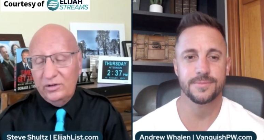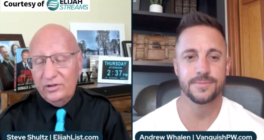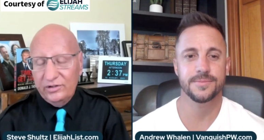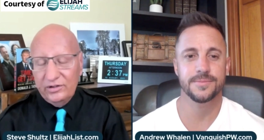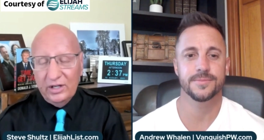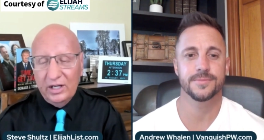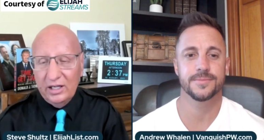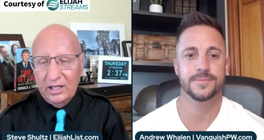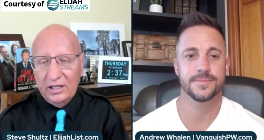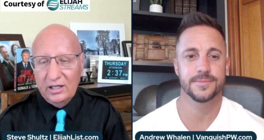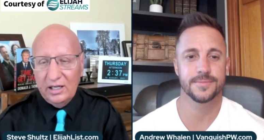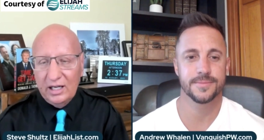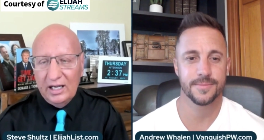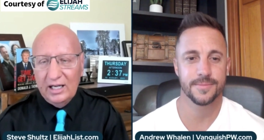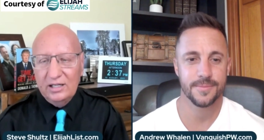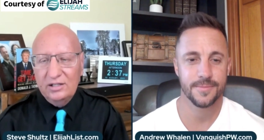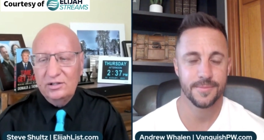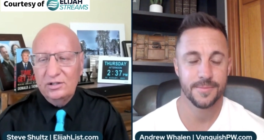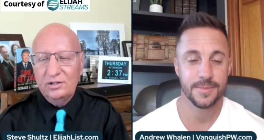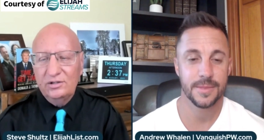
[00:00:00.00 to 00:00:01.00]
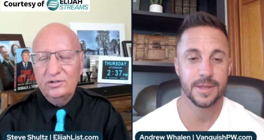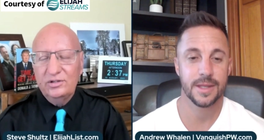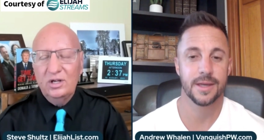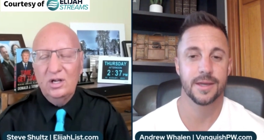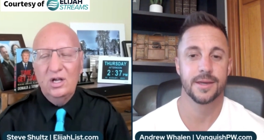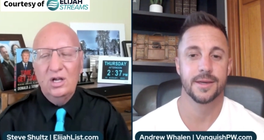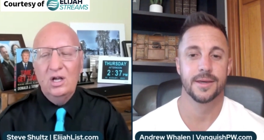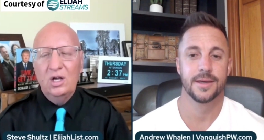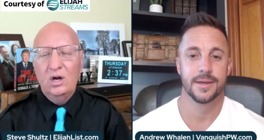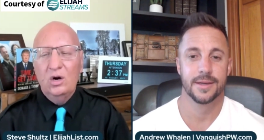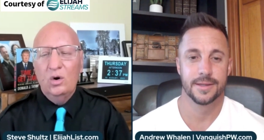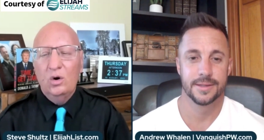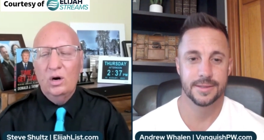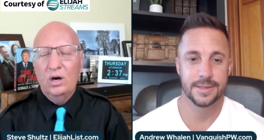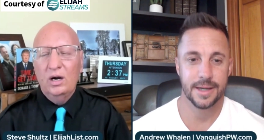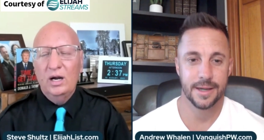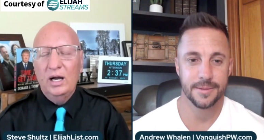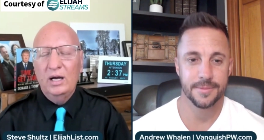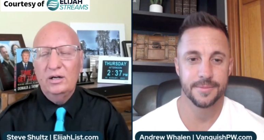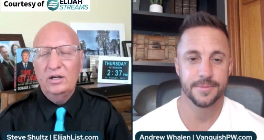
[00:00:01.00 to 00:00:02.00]
Speaker 1: send angels, or
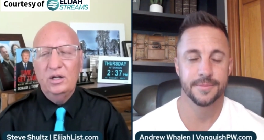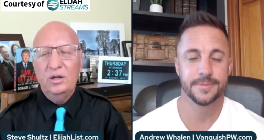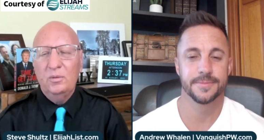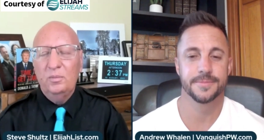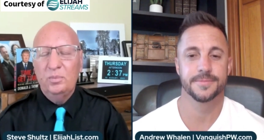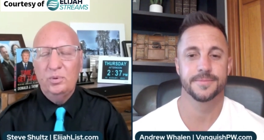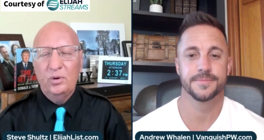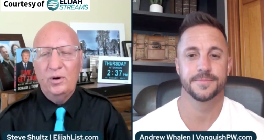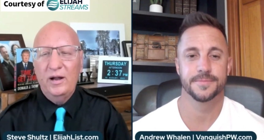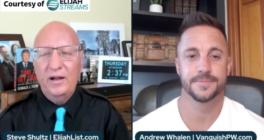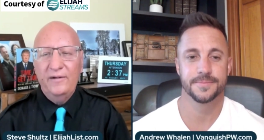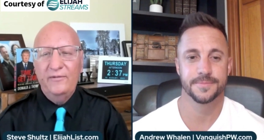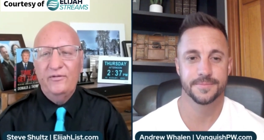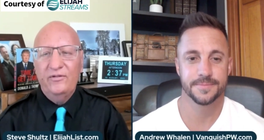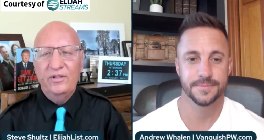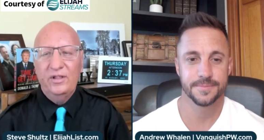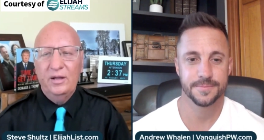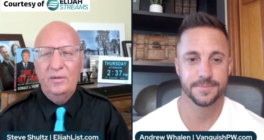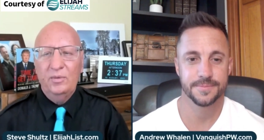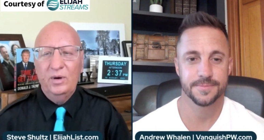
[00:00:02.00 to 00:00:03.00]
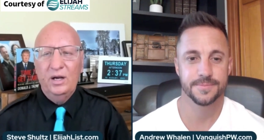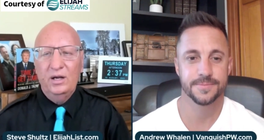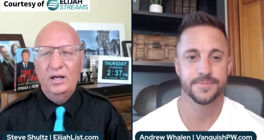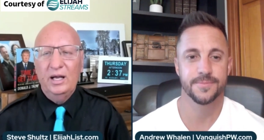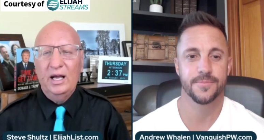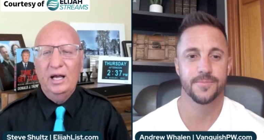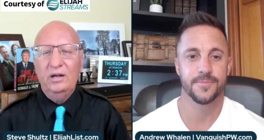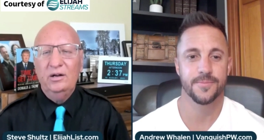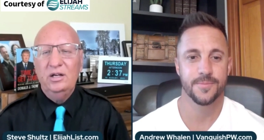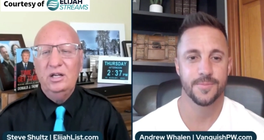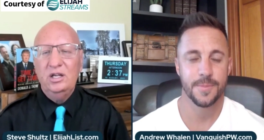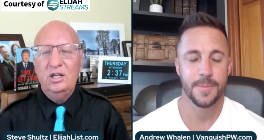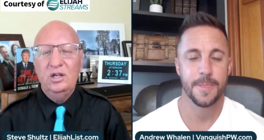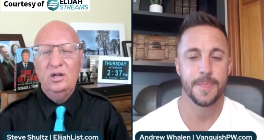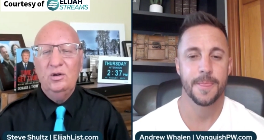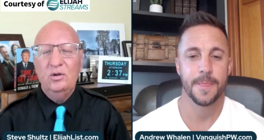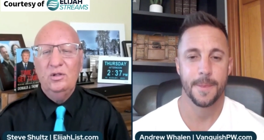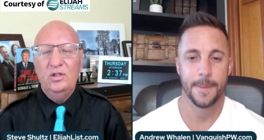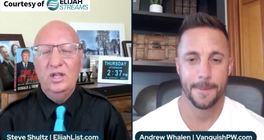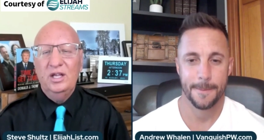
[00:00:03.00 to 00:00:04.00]
how do you pray for them? How, how do
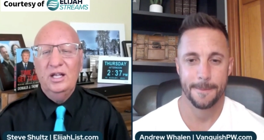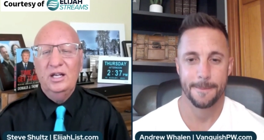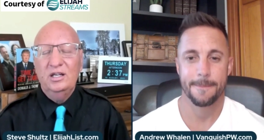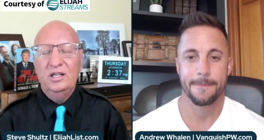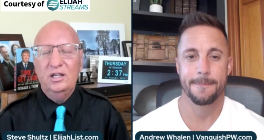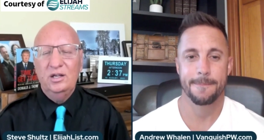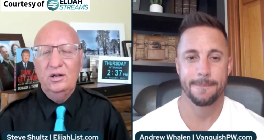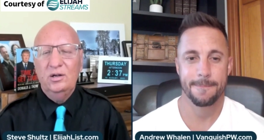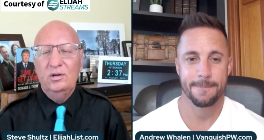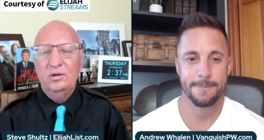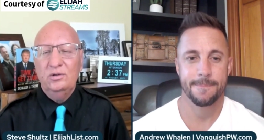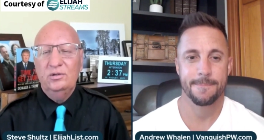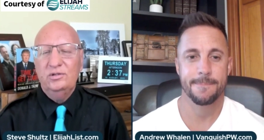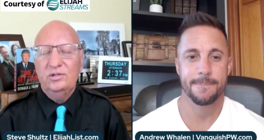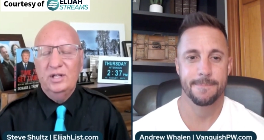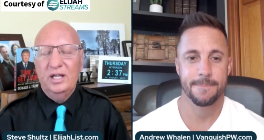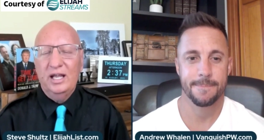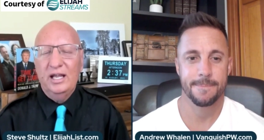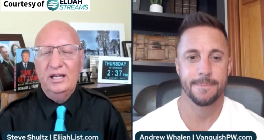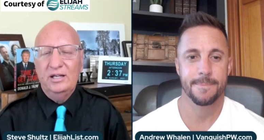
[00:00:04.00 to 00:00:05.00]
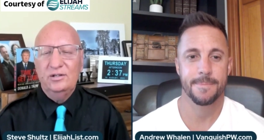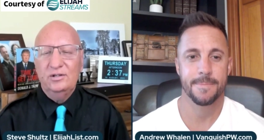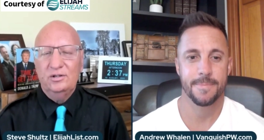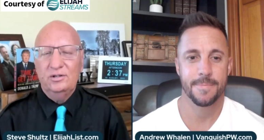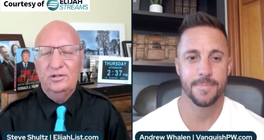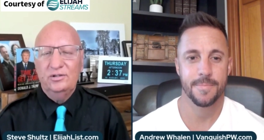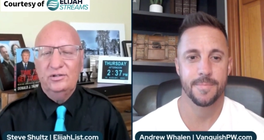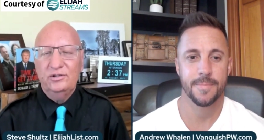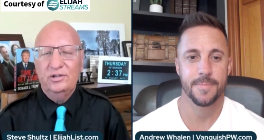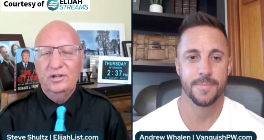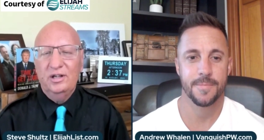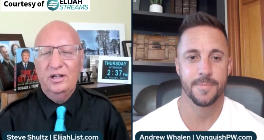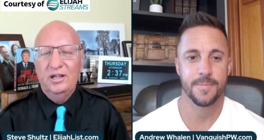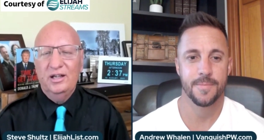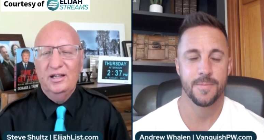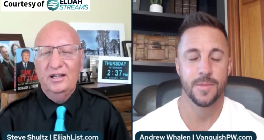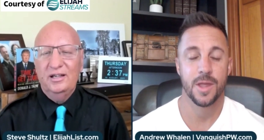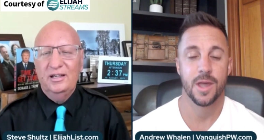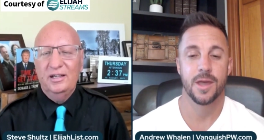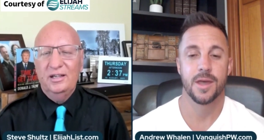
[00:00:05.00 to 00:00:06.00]
you then use the angels,
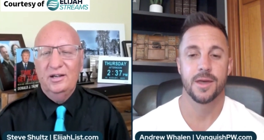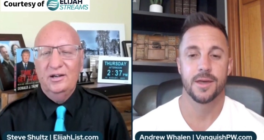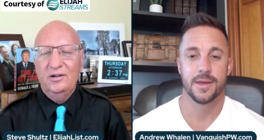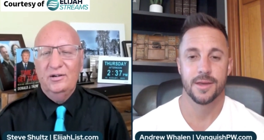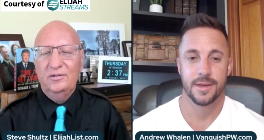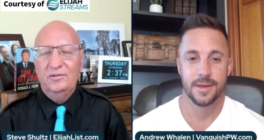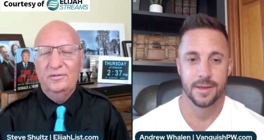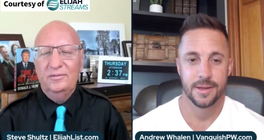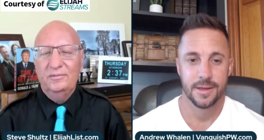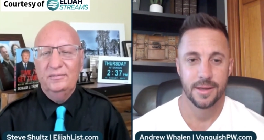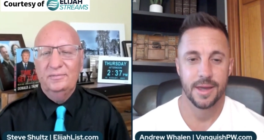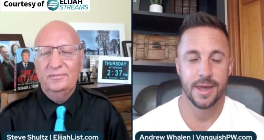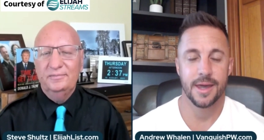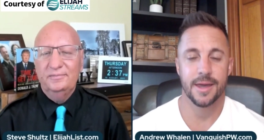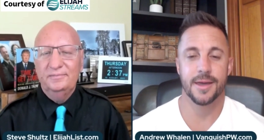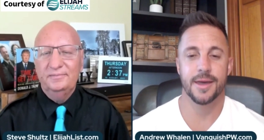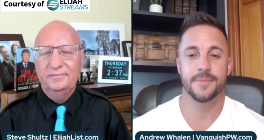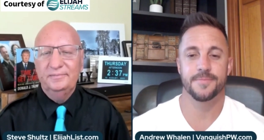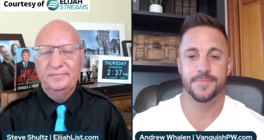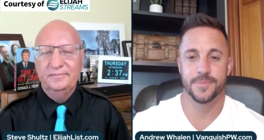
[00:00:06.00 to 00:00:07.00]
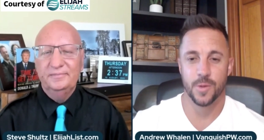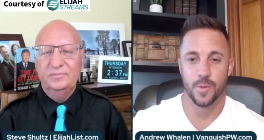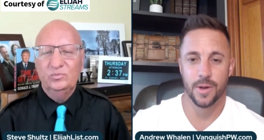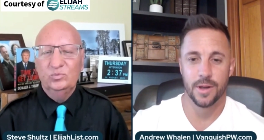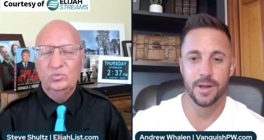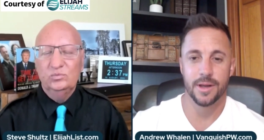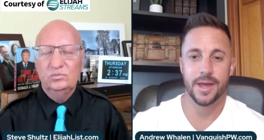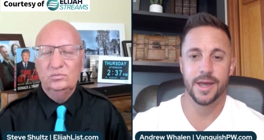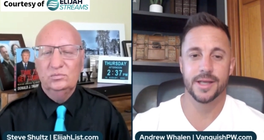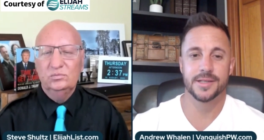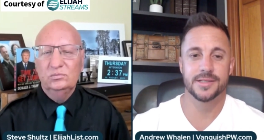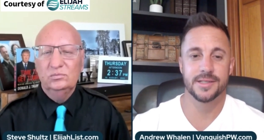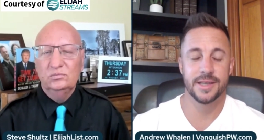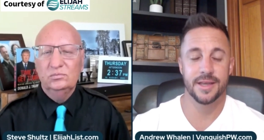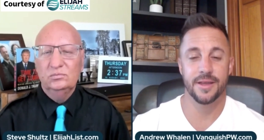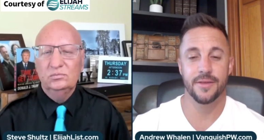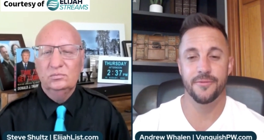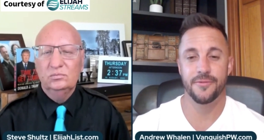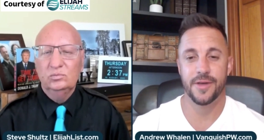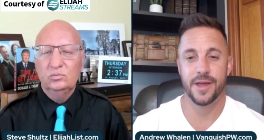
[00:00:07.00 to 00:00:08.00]
Speaker 2: you
Speaker 1: know?
Speaker 2: Well,
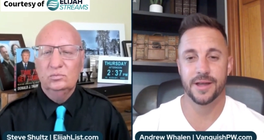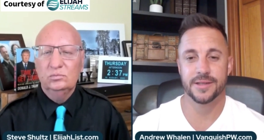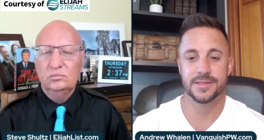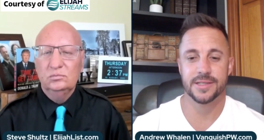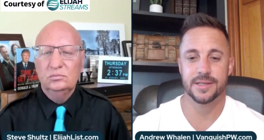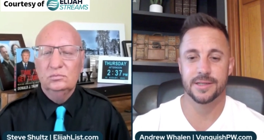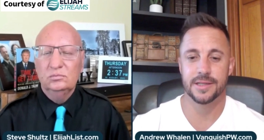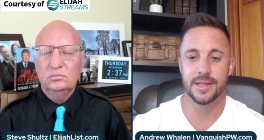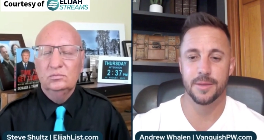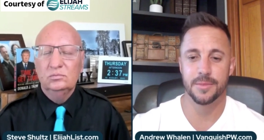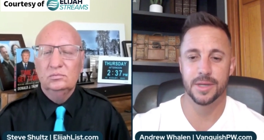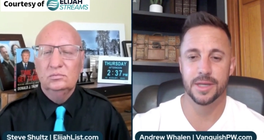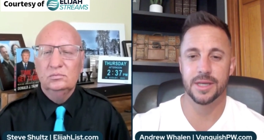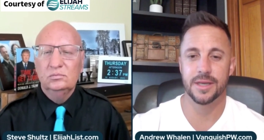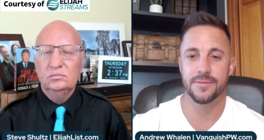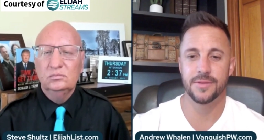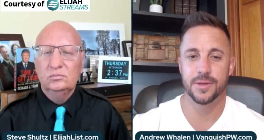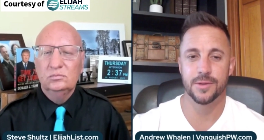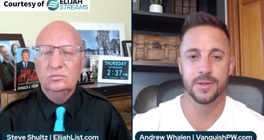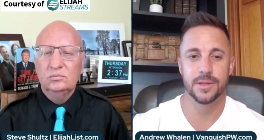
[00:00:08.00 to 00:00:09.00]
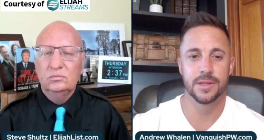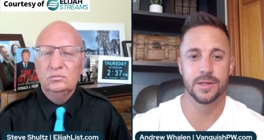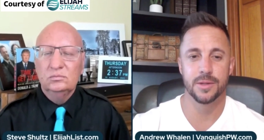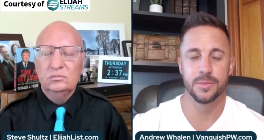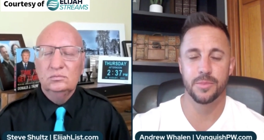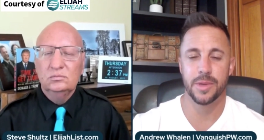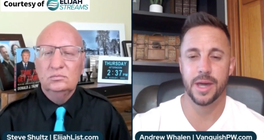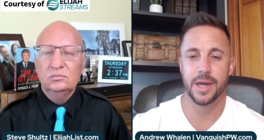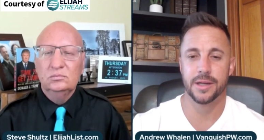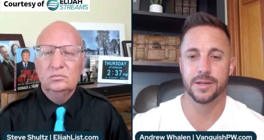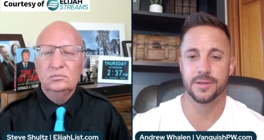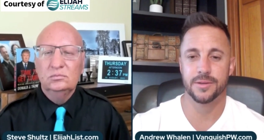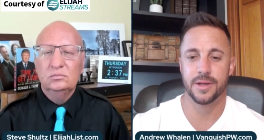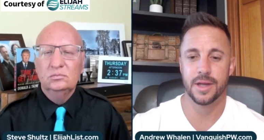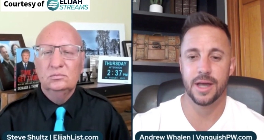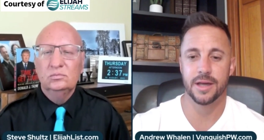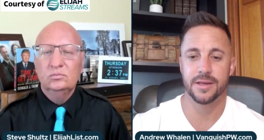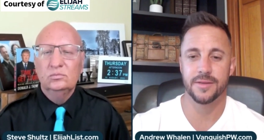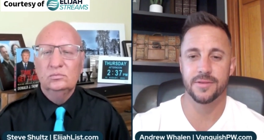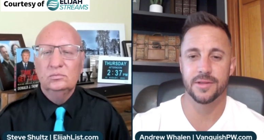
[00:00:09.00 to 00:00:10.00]
excellent. In fact, let me give you a little back.
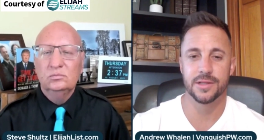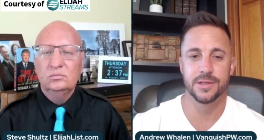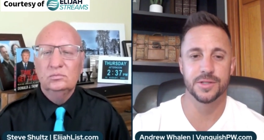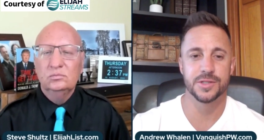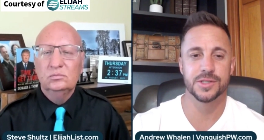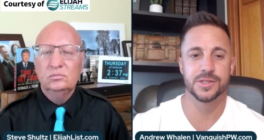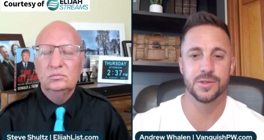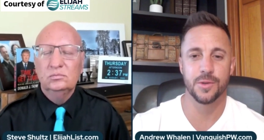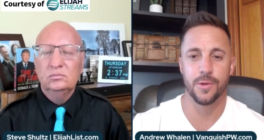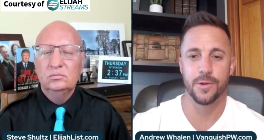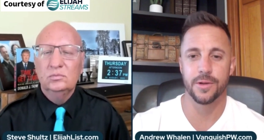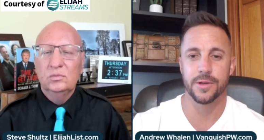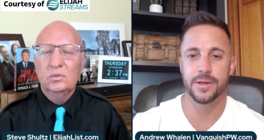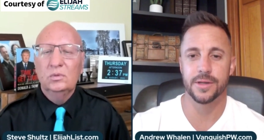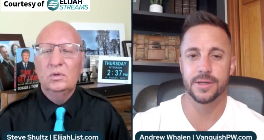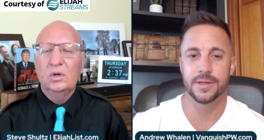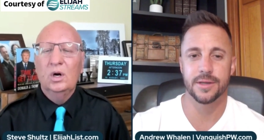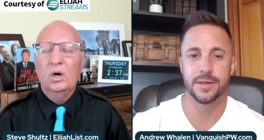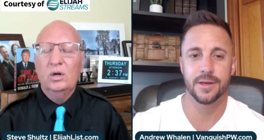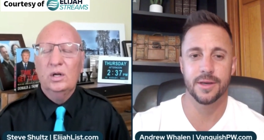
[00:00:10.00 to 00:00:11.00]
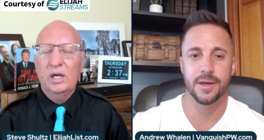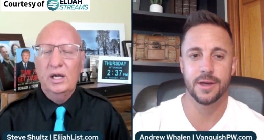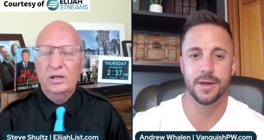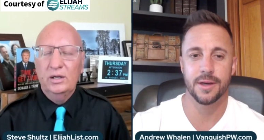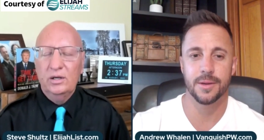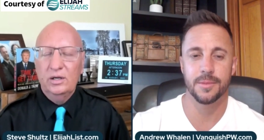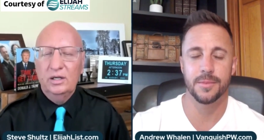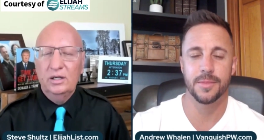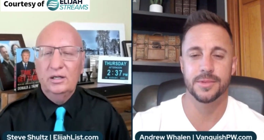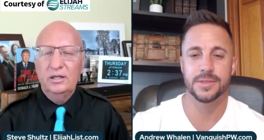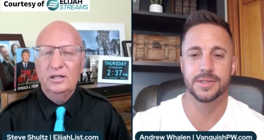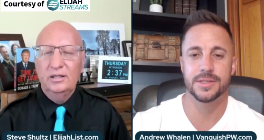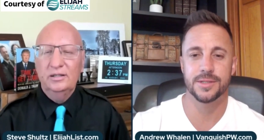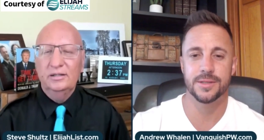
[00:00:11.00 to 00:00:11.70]
I'll give you a little story.
Speaker 1: Okay, good.
Speaker 2: Uh,